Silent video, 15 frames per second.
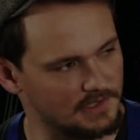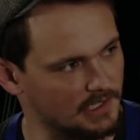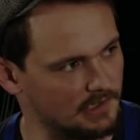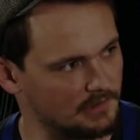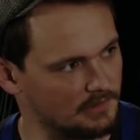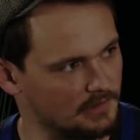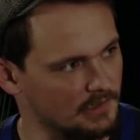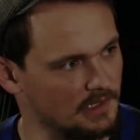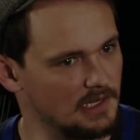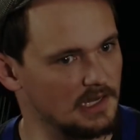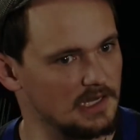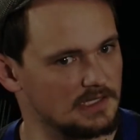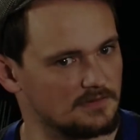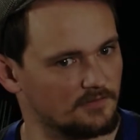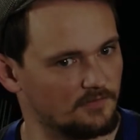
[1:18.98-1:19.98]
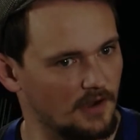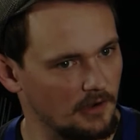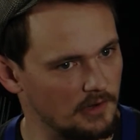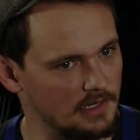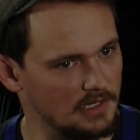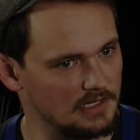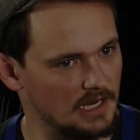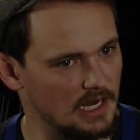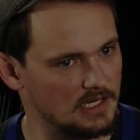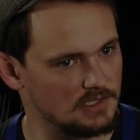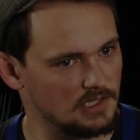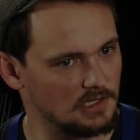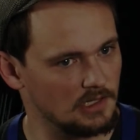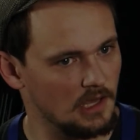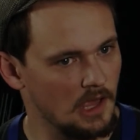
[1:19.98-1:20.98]
done. It's very
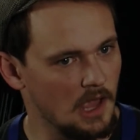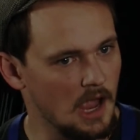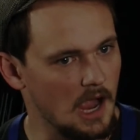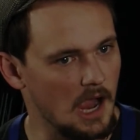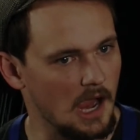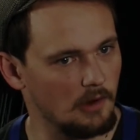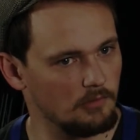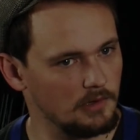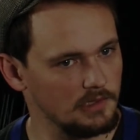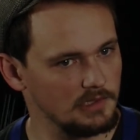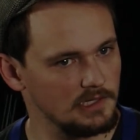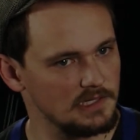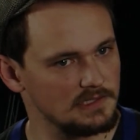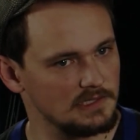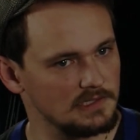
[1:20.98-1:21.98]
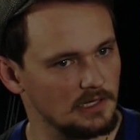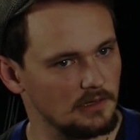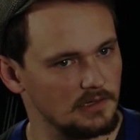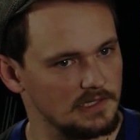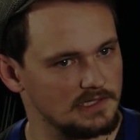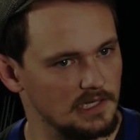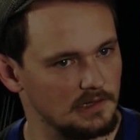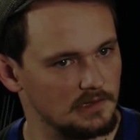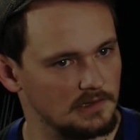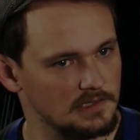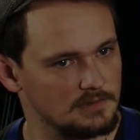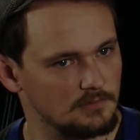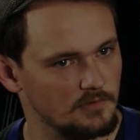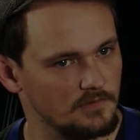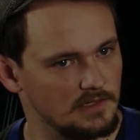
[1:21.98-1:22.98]
engaging. I wouldn't necessarily say that
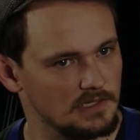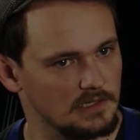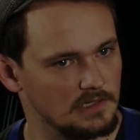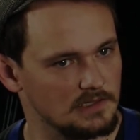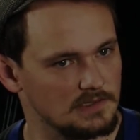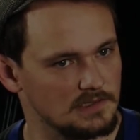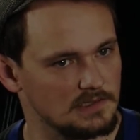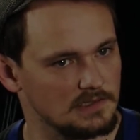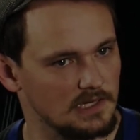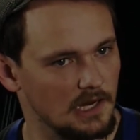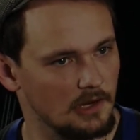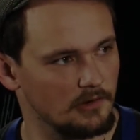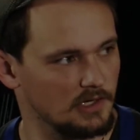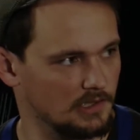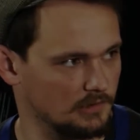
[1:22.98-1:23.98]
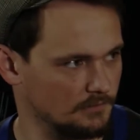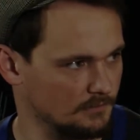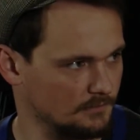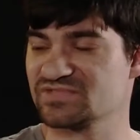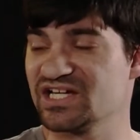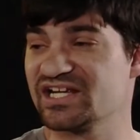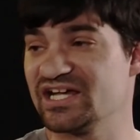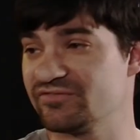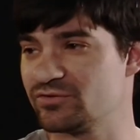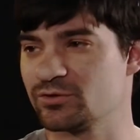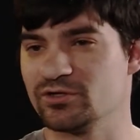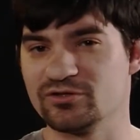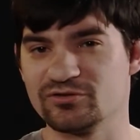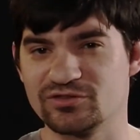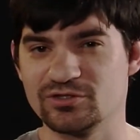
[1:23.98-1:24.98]
this movie is scary. I'd have to
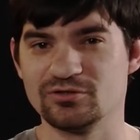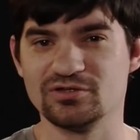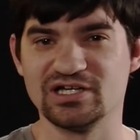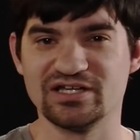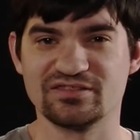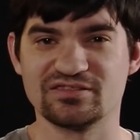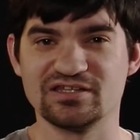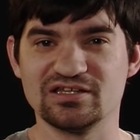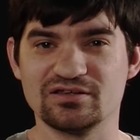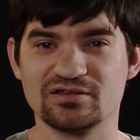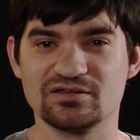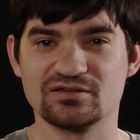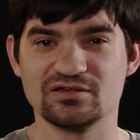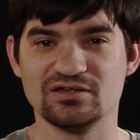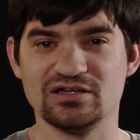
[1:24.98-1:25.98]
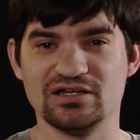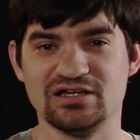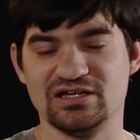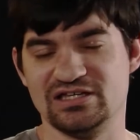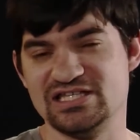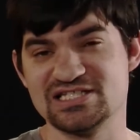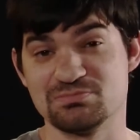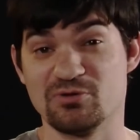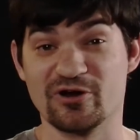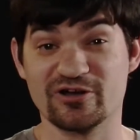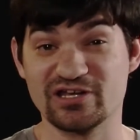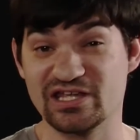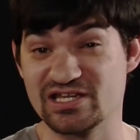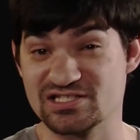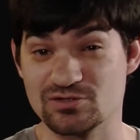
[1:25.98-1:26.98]
agree with you. I think he's
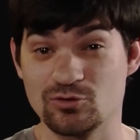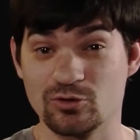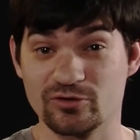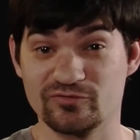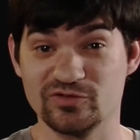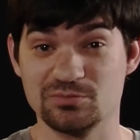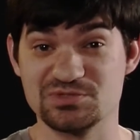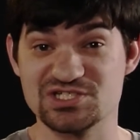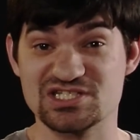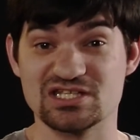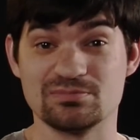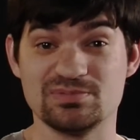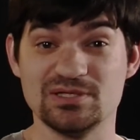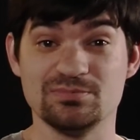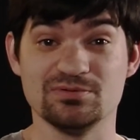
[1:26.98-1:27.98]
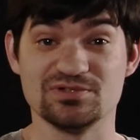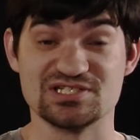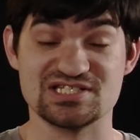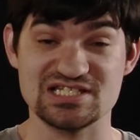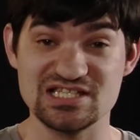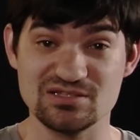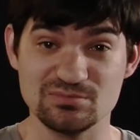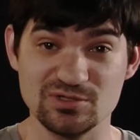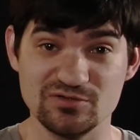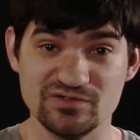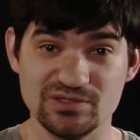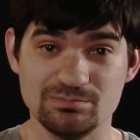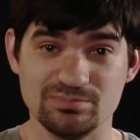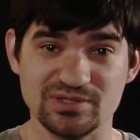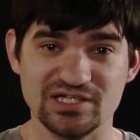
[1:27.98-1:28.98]
marketing as a horror film just to get people to see the
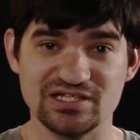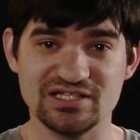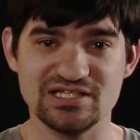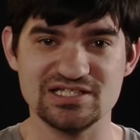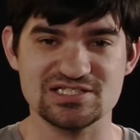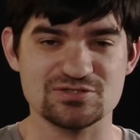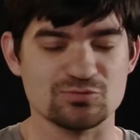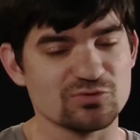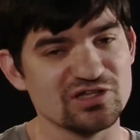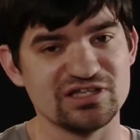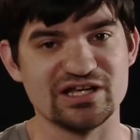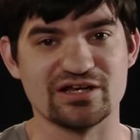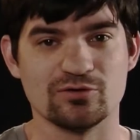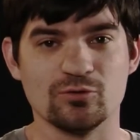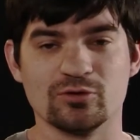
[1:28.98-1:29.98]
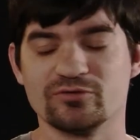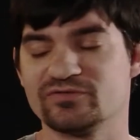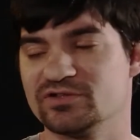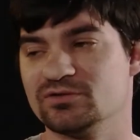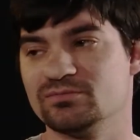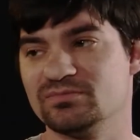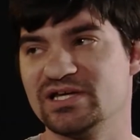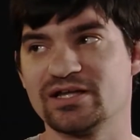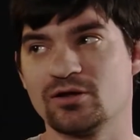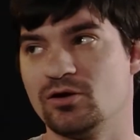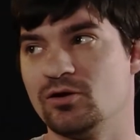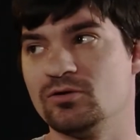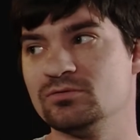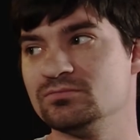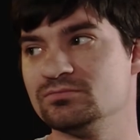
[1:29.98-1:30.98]
movie, but it's really not a horror film at all.